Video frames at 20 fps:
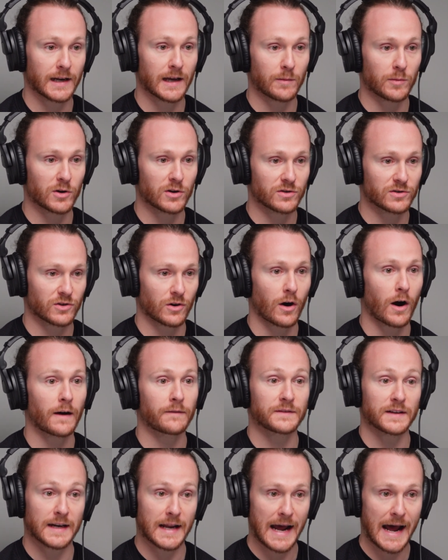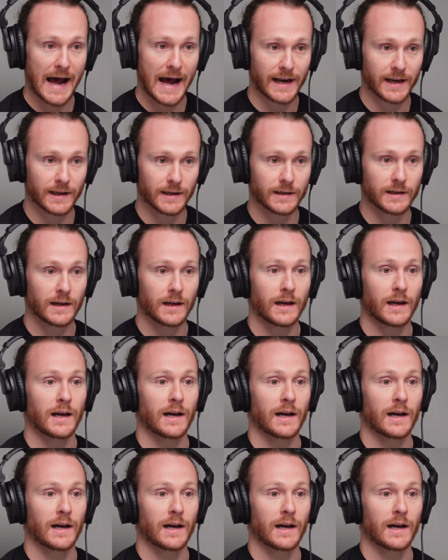inhibitors are often added.